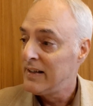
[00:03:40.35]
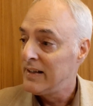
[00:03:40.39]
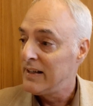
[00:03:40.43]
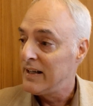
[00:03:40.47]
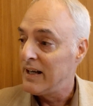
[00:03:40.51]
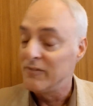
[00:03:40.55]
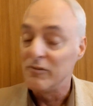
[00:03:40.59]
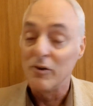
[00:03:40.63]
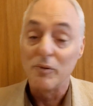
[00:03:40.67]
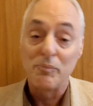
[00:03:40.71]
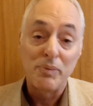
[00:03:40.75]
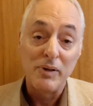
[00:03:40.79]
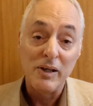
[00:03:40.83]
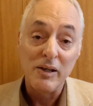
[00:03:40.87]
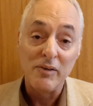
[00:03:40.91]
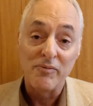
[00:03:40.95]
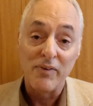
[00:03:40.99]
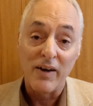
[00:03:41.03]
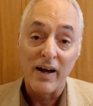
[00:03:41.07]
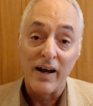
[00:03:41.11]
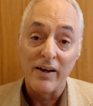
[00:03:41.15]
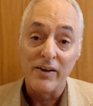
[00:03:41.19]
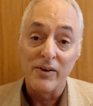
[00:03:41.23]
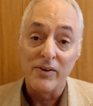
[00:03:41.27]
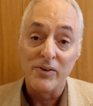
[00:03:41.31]
of a
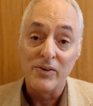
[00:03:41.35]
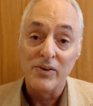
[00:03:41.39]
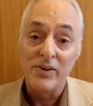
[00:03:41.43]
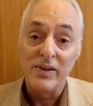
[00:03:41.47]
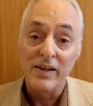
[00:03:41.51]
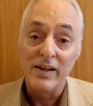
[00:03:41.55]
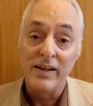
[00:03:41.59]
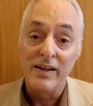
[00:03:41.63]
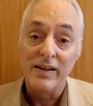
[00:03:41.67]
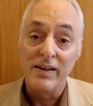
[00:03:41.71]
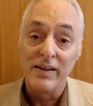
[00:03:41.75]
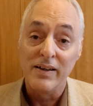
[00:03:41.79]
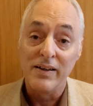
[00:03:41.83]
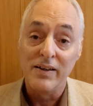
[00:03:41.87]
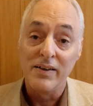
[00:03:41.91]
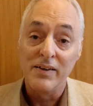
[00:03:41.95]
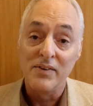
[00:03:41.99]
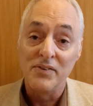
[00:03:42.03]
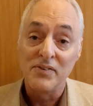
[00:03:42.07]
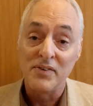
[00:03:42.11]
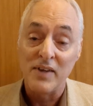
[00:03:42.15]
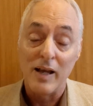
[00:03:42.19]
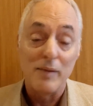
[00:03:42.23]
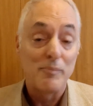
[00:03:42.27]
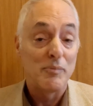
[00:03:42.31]
p-value
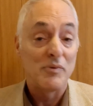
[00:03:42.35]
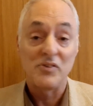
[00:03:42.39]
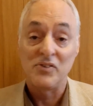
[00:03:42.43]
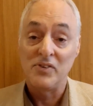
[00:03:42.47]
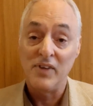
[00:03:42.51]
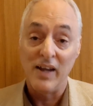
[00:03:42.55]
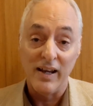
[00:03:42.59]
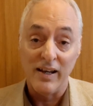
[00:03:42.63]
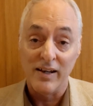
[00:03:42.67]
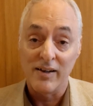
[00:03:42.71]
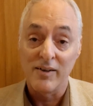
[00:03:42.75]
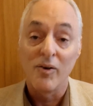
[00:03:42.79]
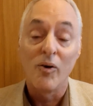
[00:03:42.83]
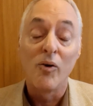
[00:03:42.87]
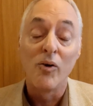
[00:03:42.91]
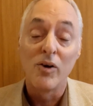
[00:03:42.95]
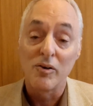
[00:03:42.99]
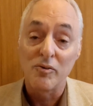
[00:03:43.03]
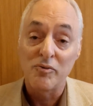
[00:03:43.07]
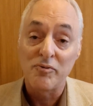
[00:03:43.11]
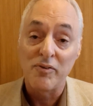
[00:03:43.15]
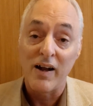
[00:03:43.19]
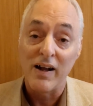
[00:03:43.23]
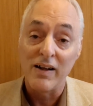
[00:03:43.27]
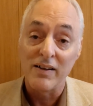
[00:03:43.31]
is a mistake or a
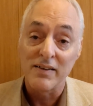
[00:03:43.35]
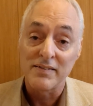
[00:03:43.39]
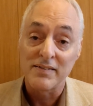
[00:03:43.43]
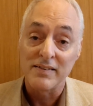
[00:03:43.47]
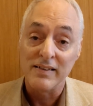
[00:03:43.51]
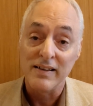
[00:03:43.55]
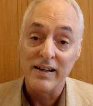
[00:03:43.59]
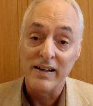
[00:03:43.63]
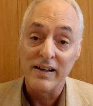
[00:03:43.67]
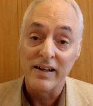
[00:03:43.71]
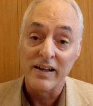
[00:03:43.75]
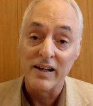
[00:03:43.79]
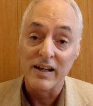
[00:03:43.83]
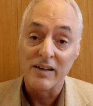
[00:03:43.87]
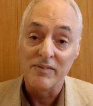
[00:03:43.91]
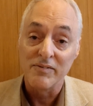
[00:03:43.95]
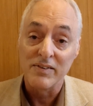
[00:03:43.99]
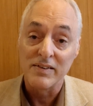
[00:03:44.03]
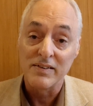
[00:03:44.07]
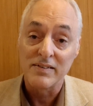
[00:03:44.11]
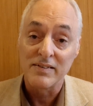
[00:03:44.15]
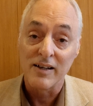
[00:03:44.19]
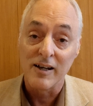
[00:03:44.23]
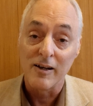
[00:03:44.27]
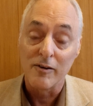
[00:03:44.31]
fallacy in and of
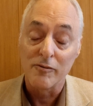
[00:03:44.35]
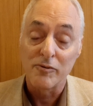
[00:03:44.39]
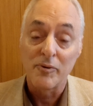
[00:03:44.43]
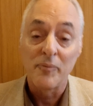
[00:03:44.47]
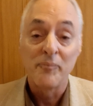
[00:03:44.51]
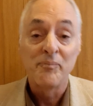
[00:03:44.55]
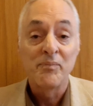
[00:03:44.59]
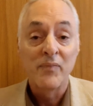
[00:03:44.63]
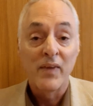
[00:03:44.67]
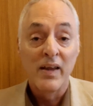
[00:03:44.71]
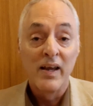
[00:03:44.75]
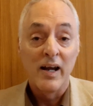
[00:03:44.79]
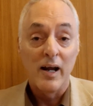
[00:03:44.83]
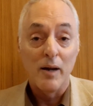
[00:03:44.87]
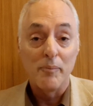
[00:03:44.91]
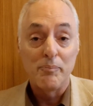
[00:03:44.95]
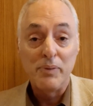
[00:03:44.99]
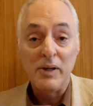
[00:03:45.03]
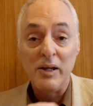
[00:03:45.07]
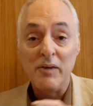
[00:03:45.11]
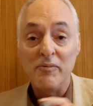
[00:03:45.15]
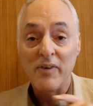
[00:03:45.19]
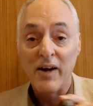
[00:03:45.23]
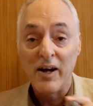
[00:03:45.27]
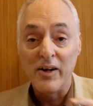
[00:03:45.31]
itself. A
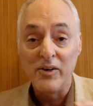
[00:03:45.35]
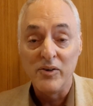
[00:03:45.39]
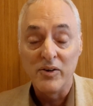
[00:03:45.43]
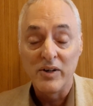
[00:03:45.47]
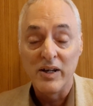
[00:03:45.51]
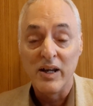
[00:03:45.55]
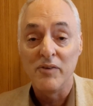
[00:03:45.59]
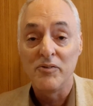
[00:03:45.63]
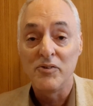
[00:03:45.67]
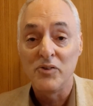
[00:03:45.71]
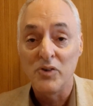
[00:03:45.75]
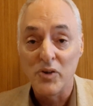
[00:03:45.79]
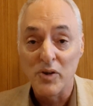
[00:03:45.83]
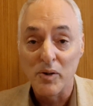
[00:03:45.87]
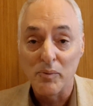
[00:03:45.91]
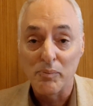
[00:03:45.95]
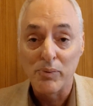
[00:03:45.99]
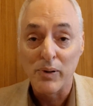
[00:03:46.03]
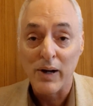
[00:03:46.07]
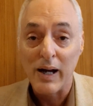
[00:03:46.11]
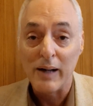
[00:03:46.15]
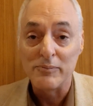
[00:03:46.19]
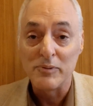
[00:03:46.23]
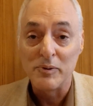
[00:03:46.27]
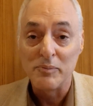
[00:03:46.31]
p-value gives you the
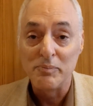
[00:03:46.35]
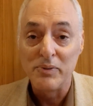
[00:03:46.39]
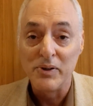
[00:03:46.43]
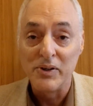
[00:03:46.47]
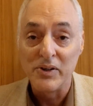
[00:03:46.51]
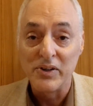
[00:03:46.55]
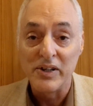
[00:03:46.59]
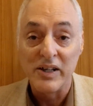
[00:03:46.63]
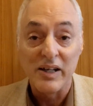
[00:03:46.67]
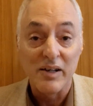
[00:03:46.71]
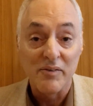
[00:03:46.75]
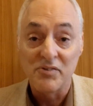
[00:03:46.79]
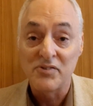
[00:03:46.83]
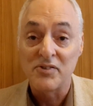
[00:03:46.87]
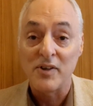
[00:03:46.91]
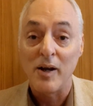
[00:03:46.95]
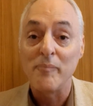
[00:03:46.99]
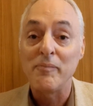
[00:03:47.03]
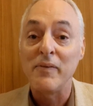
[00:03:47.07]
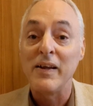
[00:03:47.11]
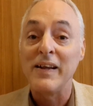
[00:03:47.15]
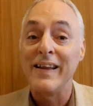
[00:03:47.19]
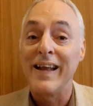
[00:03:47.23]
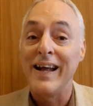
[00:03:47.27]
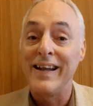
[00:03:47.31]
probability of
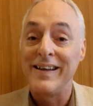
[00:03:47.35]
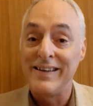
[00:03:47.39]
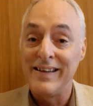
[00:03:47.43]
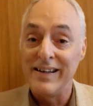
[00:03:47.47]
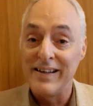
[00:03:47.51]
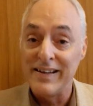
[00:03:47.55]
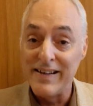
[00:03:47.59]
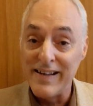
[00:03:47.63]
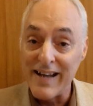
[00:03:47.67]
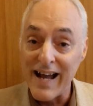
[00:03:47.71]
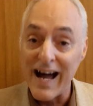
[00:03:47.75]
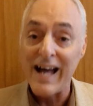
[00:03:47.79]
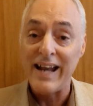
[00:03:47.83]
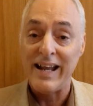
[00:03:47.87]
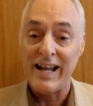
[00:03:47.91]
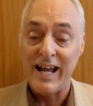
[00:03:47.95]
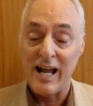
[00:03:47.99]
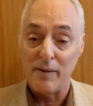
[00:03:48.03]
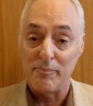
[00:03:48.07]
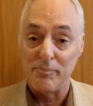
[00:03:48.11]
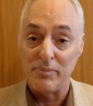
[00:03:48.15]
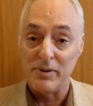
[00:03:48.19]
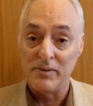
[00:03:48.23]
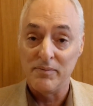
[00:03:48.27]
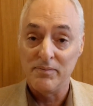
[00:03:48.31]
something that did not
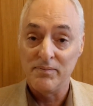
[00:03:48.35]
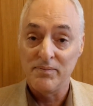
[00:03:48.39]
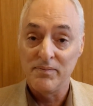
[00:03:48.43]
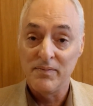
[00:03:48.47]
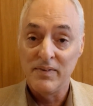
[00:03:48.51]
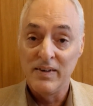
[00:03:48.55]
happen,